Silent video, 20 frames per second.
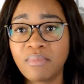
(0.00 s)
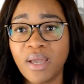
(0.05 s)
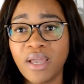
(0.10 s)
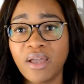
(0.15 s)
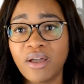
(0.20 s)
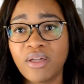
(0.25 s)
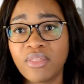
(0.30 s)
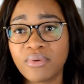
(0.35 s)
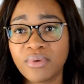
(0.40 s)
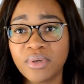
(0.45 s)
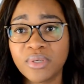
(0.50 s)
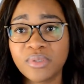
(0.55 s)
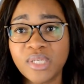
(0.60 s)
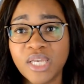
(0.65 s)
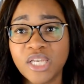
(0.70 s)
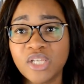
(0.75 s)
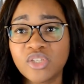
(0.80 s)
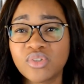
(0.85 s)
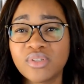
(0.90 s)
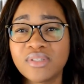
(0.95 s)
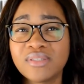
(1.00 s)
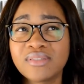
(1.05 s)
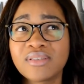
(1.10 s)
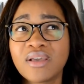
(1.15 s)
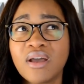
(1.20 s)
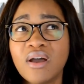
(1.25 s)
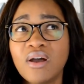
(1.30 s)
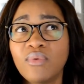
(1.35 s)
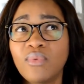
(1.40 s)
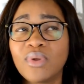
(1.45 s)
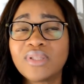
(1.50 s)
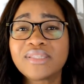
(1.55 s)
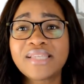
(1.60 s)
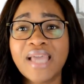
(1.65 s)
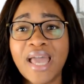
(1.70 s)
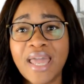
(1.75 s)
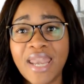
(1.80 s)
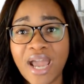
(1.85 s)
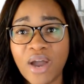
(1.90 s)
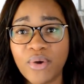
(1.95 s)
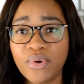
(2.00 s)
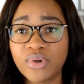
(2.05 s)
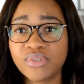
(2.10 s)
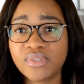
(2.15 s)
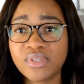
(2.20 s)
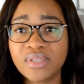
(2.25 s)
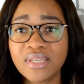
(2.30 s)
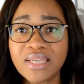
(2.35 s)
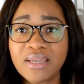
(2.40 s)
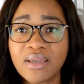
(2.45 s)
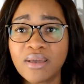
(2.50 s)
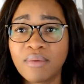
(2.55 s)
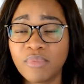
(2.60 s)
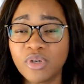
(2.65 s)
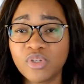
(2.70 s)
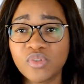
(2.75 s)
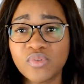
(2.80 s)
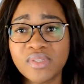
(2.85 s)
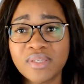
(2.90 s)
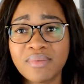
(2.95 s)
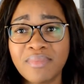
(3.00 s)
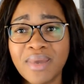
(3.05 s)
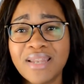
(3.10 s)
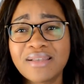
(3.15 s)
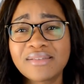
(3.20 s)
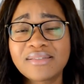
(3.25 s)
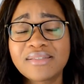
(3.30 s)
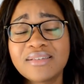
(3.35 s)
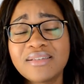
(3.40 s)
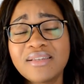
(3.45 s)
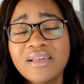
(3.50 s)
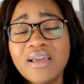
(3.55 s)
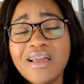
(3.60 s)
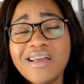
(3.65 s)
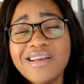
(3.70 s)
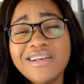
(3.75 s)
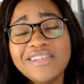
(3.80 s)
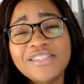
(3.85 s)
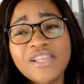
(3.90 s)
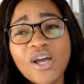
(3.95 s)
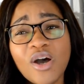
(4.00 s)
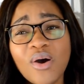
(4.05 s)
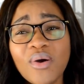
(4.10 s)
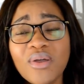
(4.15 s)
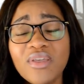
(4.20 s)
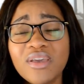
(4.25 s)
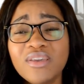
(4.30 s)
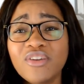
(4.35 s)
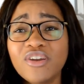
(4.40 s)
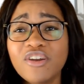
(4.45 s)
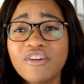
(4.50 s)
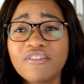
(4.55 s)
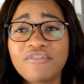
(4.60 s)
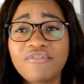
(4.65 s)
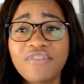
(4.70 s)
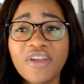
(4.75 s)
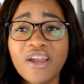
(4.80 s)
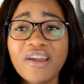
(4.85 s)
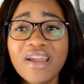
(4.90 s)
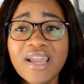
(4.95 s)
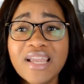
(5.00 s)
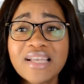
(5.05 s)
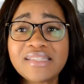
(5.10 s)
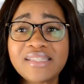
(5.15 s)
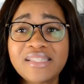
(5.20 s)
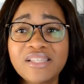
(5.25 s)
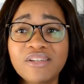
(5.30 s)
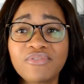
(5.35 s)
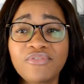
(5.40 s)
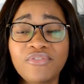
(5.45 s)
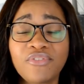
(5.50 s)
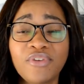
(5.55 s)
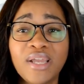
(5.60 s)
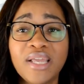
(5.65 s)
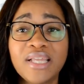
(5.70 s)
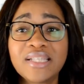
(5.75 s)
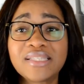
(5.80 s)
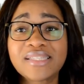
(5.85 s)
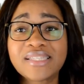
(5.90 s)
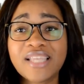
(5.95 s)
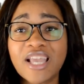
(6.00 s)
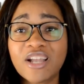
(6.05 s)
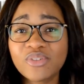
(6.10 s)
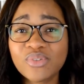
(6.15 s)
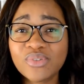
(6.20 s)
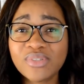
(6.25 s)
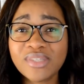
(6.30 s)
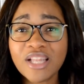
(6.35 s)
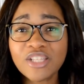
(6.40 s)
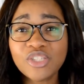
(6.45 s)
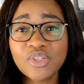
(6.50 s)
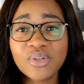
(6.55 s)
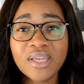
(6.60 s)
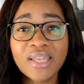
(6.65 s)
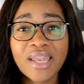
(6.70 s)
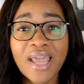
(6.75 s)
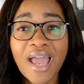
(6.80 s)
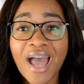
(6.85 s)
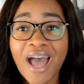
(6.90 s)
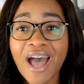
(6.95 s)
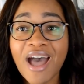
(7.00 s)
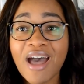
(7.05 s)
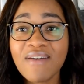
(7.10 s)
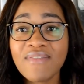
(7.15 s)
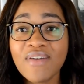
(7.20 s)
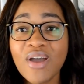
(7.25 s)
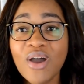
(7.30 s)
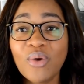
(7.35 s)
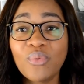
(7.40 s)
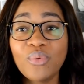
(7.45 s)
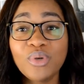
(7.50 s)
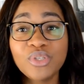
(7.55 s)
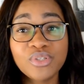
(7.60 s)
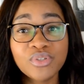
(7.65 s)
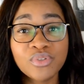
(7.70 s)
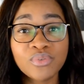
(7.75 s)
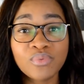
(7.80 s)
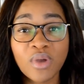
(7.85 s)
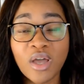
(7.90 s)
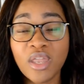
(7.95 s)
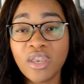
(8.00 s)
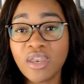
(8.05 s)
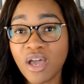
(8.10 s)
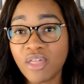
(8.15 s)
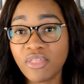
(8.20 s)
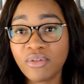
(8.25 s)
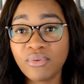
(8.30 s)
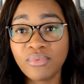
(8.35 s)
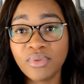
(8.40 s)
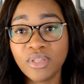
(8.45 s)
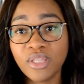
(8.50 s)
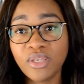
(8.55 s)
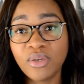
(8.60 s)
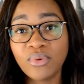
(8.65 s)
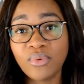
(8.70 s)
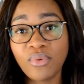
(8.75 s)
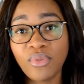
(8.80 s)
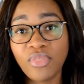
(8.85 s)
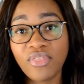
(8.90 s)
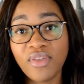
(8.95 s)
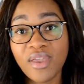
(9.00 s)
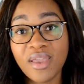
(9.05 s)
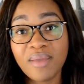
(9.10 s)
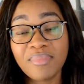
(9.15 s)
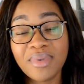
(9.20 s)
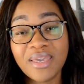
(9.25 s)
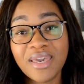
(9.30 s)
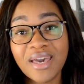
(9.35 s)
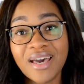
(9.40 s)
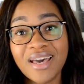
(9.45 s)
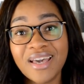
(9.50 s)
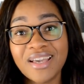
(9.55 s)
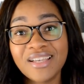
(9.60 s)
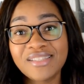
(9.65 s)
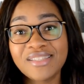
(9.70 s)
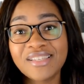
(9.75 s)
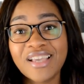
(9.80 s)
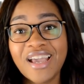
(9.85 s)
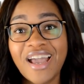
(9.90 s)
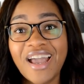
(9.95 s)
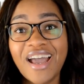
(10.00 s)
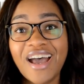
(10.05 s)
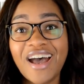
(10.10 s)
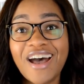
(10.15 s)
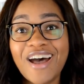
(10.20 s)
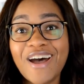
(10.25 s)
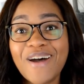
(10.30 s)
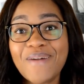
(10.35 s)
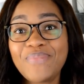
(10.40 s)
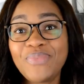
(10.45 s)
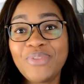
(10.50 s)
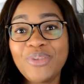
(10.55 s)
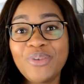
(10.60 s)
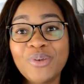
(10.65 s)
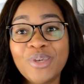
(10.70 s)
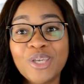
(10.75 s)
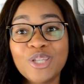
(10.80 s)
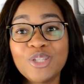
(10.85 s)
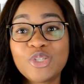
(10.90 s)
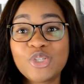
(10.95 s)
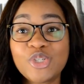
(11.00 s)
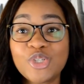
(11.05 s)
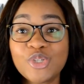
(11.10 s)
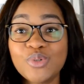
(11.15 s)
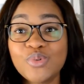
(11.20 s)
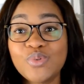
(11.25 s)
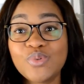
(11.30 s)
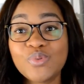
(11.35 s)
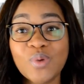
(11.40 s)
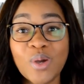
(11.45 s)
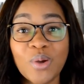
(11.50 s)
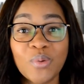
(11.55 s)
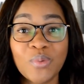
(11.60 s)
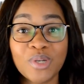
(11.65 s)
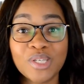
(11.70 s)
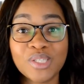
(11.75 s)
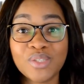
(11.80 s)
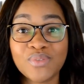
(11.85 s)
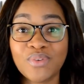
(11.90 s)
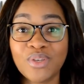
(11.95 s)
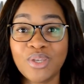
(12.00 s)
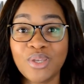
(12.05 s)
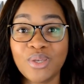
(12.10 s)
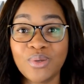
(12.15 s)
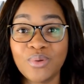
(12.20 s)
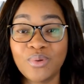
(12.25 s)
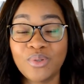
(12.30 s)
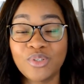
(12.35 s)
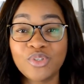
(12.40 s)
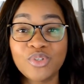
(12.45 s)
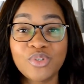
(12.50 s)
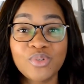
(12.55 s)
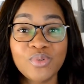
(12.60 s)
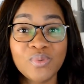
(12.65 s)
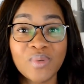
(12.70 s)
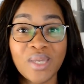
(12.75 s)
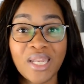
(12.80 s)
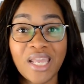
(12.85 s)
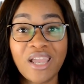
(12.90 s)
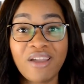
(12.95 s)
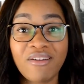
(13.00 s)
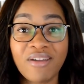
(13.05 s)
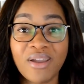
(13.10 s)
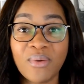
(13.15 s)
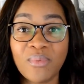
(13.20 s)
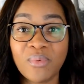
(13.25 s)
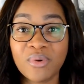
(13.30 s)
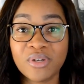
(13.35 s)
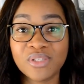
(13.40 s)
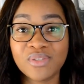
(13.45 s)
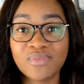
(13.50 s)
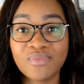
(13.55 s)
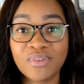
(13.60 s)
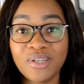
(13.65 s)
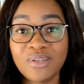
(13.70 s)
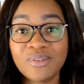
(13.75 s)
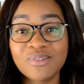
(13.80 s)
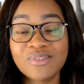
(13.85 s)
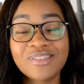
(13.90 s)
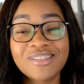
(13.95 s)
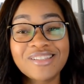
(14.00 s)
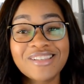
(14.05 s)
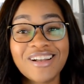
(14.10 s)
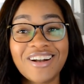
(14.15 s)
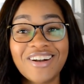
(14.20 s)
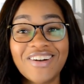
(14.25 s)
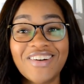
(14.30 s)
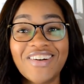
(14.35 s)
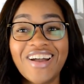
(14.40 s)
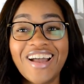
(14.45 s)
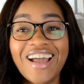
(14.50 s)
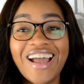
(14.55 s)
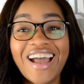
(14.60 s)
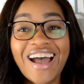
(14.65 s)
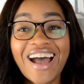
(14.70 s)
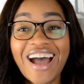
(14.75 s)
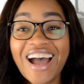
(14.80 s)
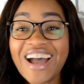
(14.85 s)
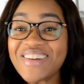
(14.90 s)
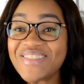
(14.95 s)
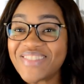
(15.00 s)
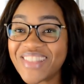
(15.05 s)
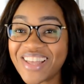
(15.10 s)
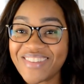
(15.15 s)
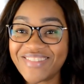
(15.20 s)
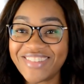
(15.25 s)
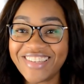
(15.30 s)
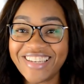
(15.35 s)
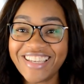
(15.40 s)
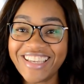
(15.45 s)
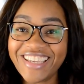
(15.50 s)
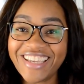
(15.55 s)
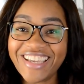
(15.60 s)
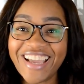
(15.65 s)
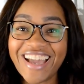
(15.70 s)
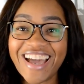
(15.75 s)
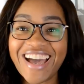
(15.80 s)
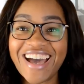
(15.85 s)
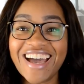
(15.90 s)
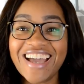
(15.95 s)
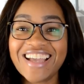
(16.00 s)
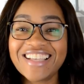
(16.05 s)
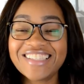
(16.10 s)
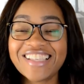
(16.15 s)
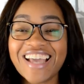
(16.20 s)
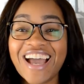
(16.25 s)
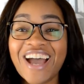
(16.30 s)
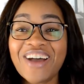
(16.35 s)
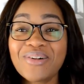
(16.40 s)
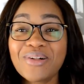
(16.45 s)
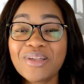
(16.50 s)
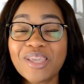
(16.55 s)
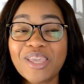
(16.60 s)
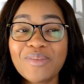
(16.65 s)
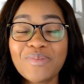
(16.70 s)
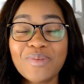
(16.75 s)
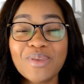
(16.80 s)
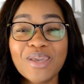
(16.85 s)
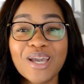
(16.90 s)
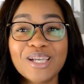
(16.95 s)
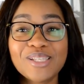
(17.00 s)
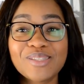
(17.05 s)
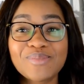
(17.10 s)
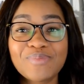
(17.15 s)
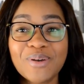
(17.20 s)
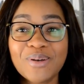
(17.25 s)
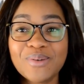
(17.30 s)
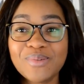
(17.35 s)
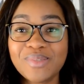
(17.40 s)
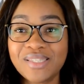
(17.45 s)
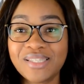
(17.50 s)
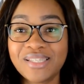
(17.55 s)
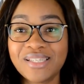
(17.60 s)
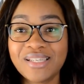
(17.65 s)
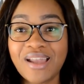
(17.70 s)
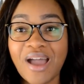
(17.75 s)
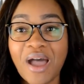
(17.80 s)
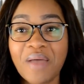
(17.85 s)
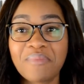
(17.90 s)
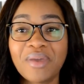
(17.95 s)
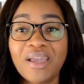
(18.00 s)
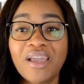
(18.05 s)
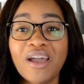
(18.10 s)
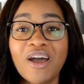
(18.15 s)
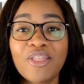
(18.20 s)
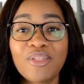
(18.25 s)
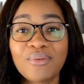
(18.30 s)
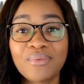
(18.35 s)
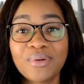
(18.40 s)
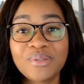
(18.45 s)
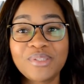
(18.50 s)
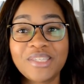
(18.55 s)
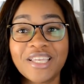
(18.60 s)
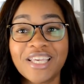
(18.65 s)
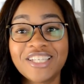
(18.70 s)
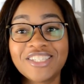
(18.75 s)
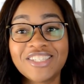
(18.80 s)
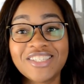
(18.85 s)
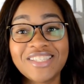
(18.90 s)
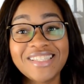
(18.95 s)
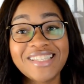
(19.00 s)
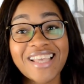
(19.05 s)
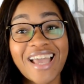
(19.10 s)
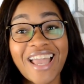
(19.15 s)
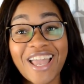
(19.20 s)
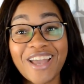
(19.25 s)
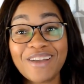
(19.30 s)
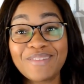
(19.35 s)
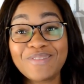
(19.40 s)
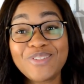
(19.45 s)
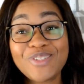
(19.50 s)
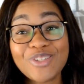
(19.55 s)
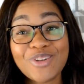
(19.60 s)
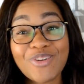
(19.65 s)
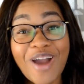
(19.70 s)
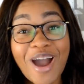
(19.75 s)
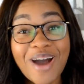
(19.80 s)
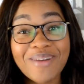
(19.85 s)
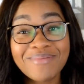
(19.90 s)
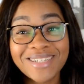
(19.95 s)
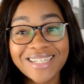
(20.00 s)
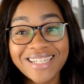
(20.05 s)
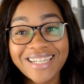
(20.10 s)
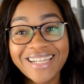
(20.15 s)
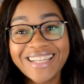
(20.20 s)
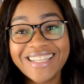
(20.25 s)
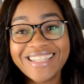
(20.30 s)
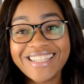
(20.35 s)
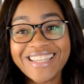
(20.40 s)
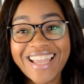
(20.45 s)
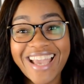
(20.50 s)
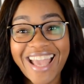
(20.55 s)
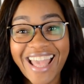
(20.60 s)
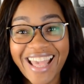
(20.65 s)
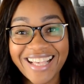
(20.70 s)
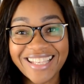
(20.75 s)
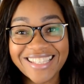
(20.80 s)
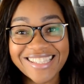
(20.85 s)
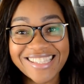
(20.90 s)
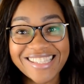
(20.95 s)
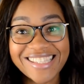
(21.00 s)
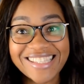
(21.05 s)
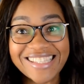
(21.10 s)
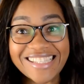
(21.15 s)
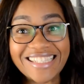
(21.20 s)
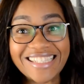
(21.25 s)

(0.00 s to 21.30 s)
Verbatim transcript: my other rotations. Well, 10 hours in emergency medicine. So there are various different schedules that you can have, which is another really cool thing because um, you can choose what works for you and choose what area works for you. So I'm loving it, you guys. I will keep you guys posted on my other rotations. I have trauma next.